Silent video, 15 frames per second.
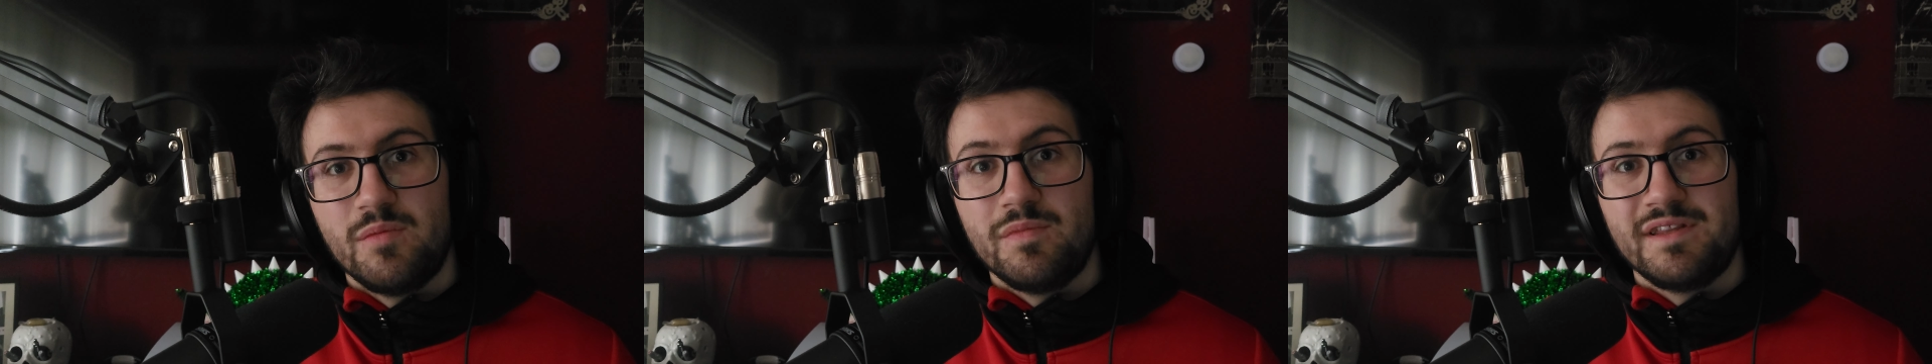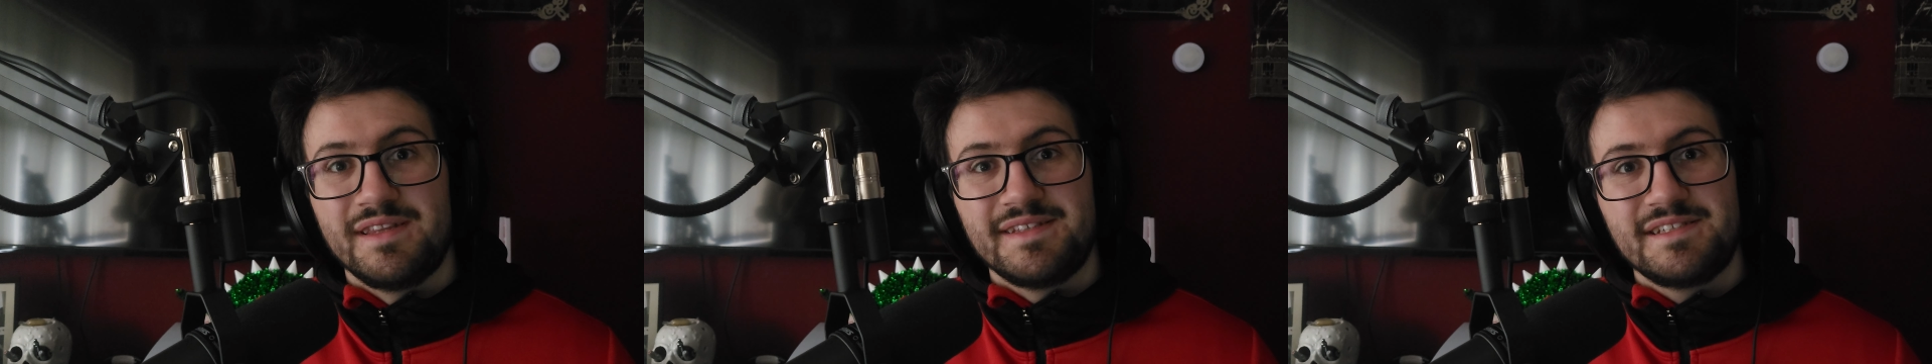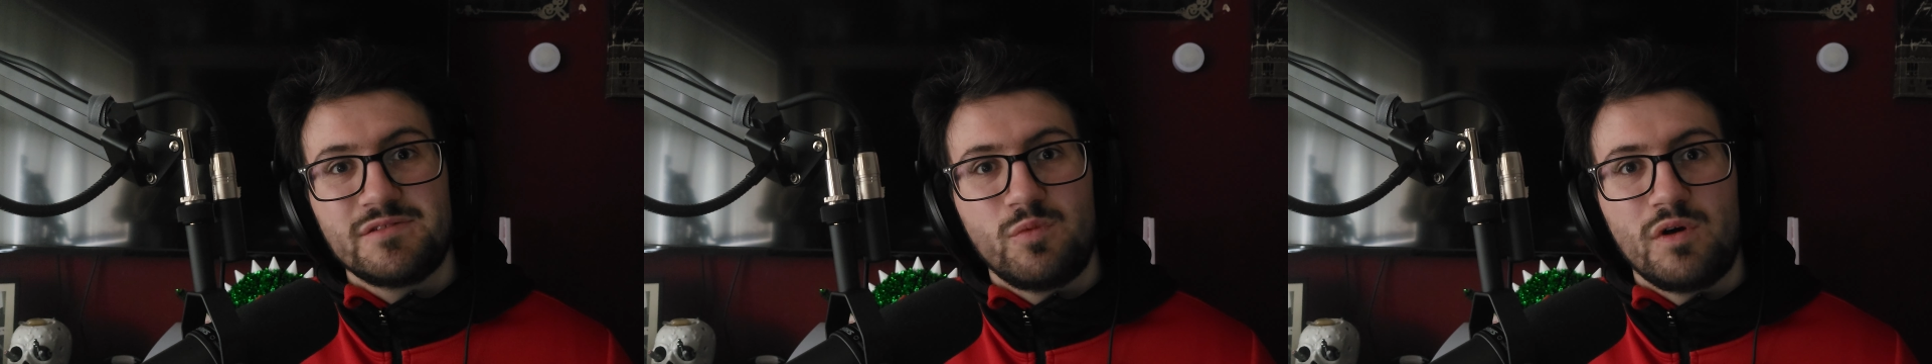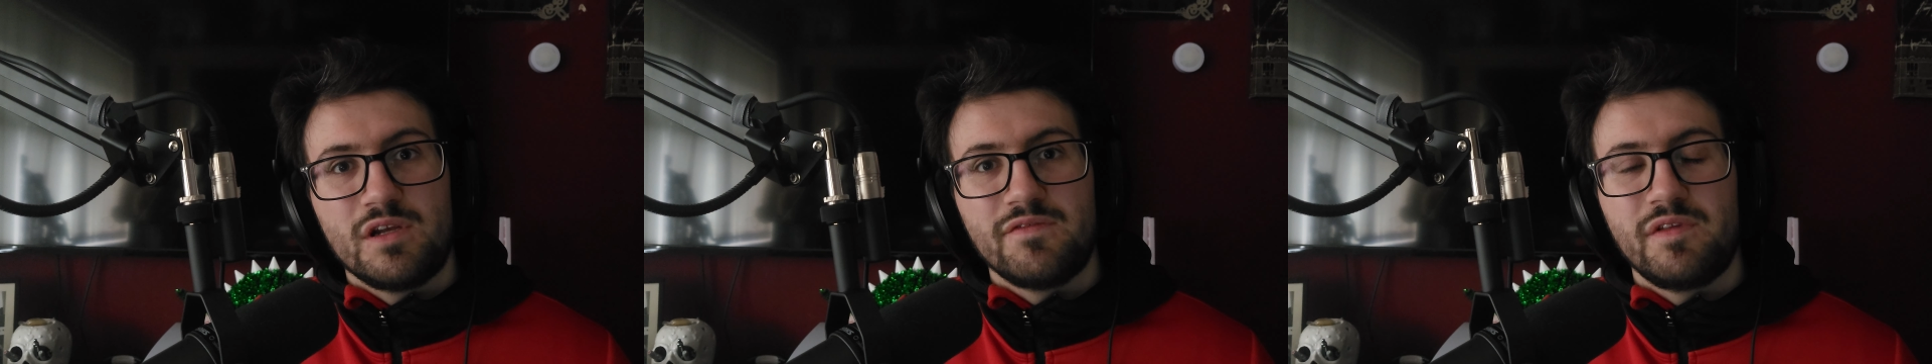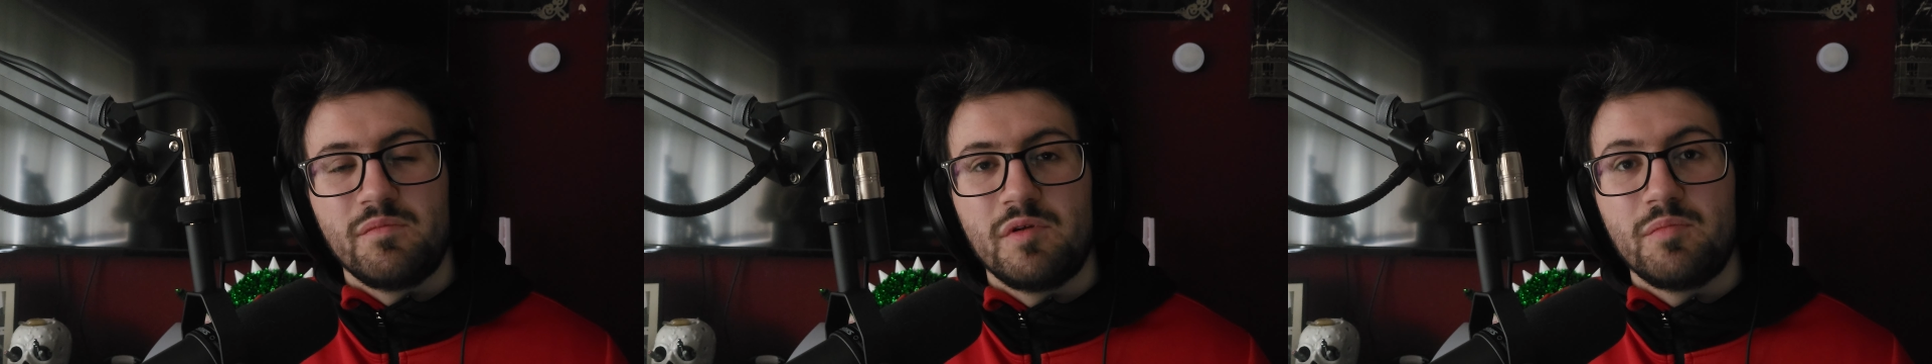And this is one of
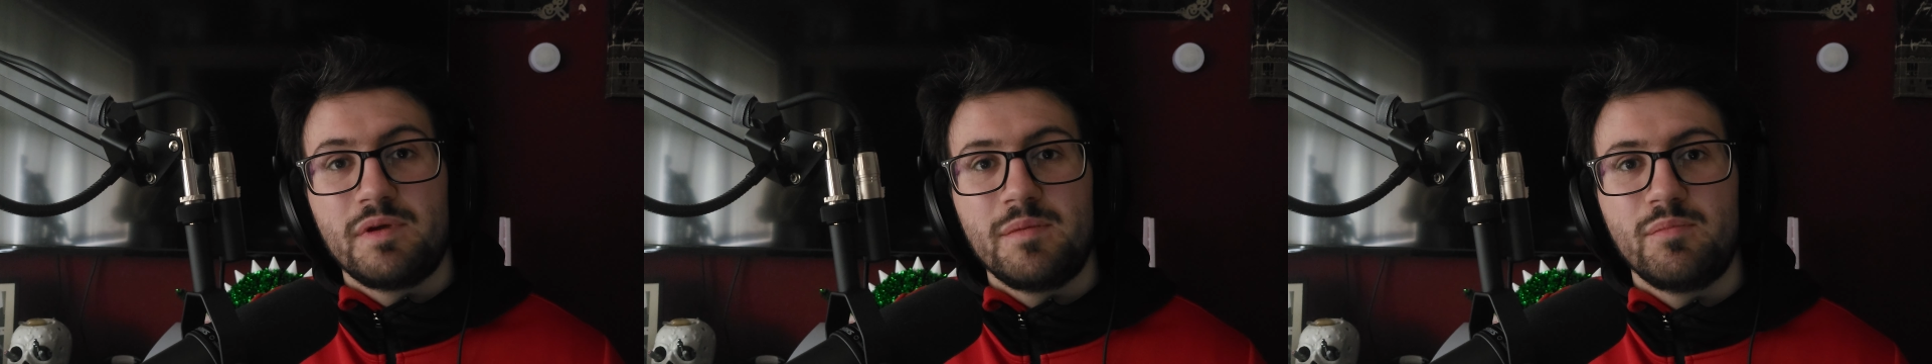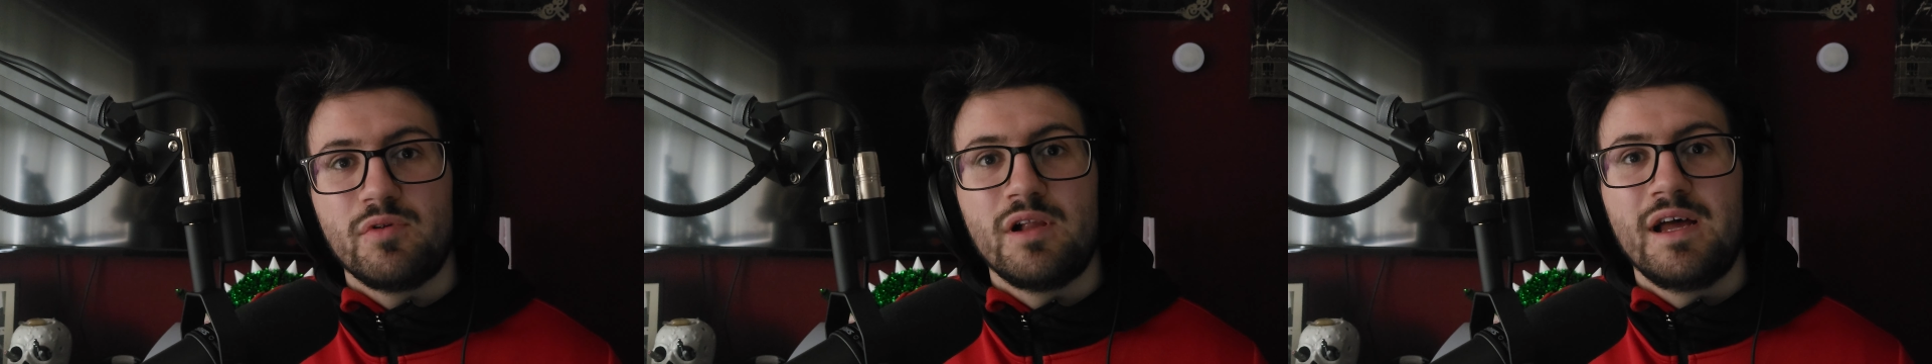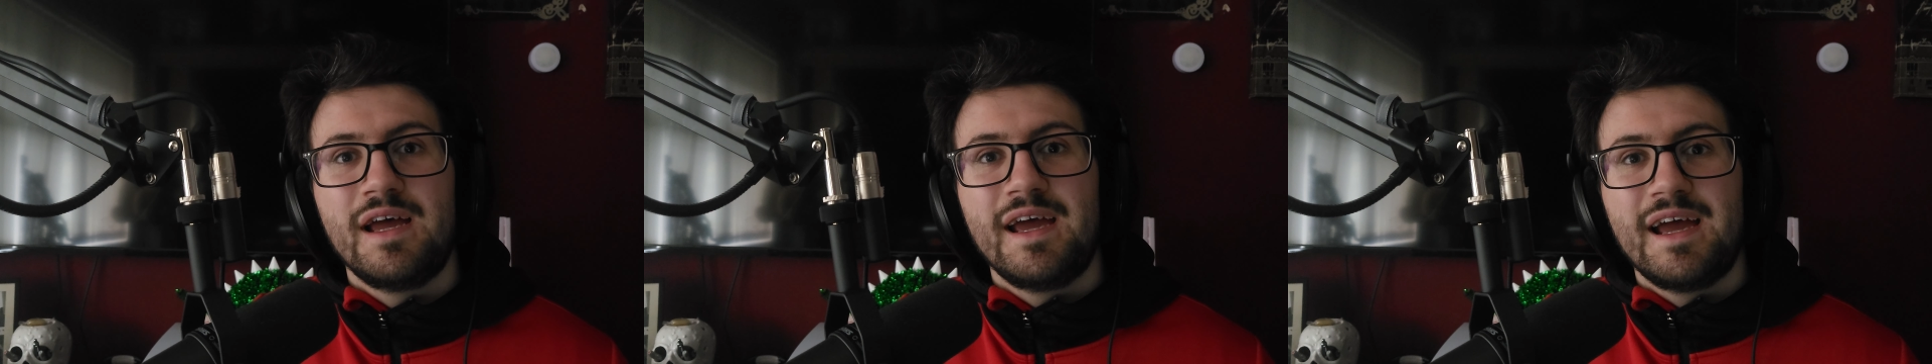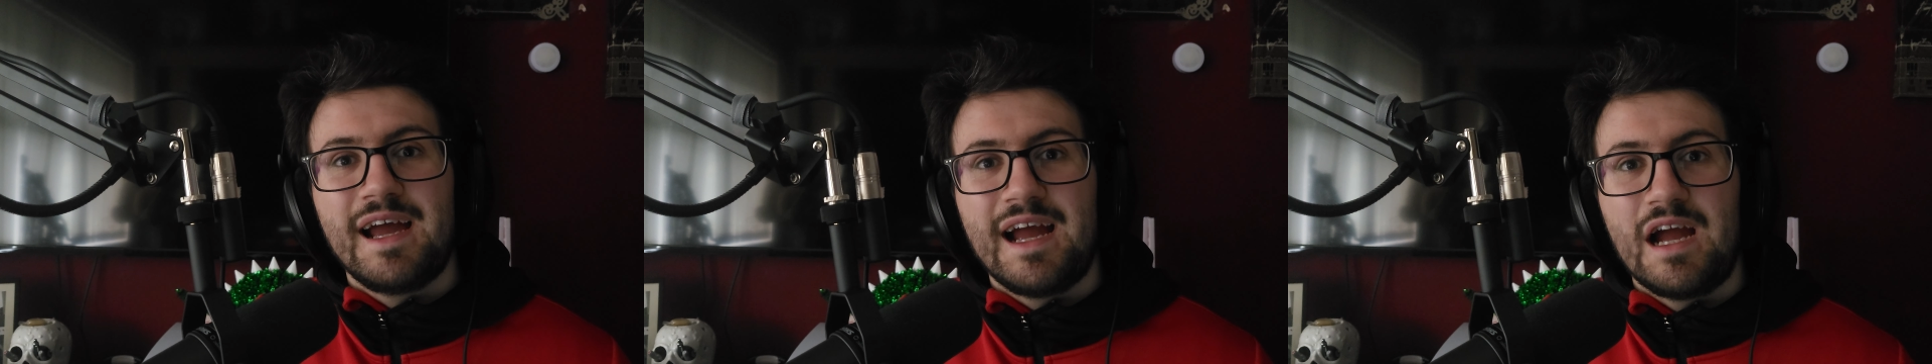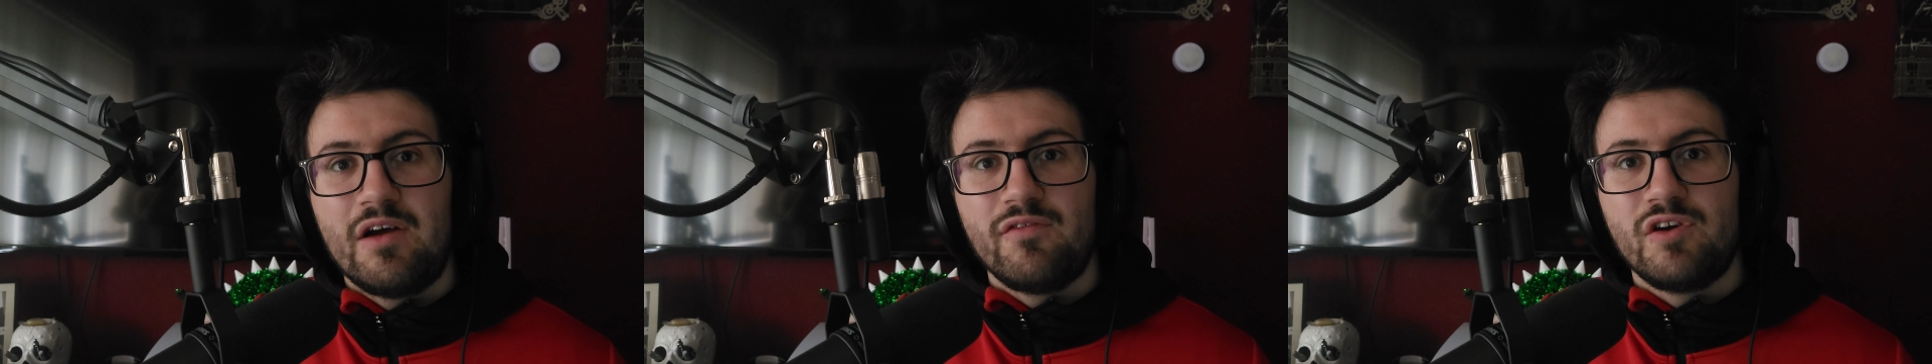them that people
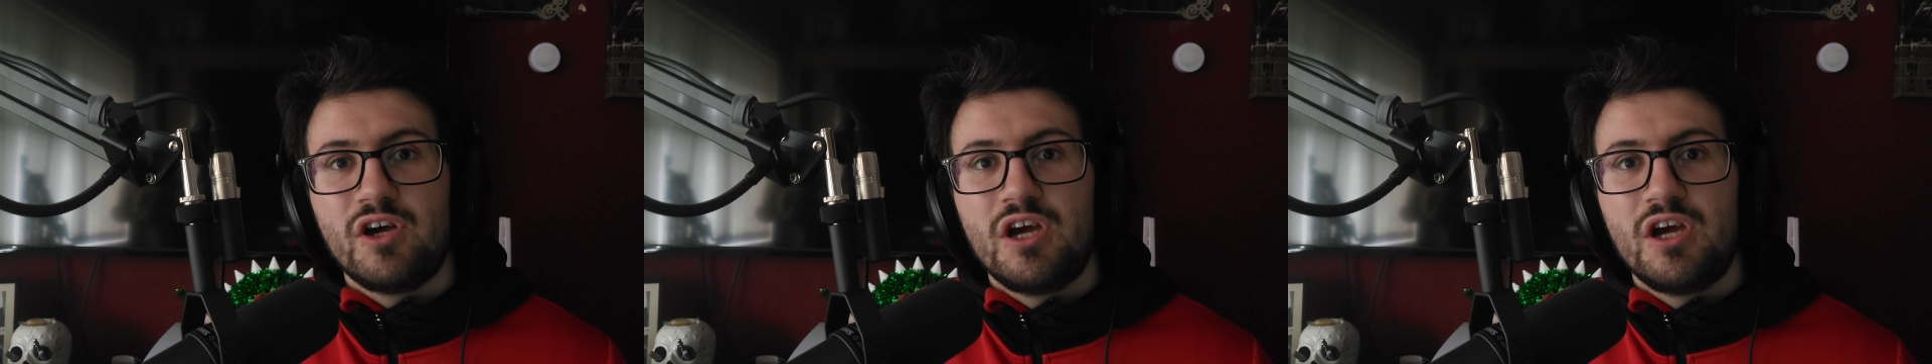have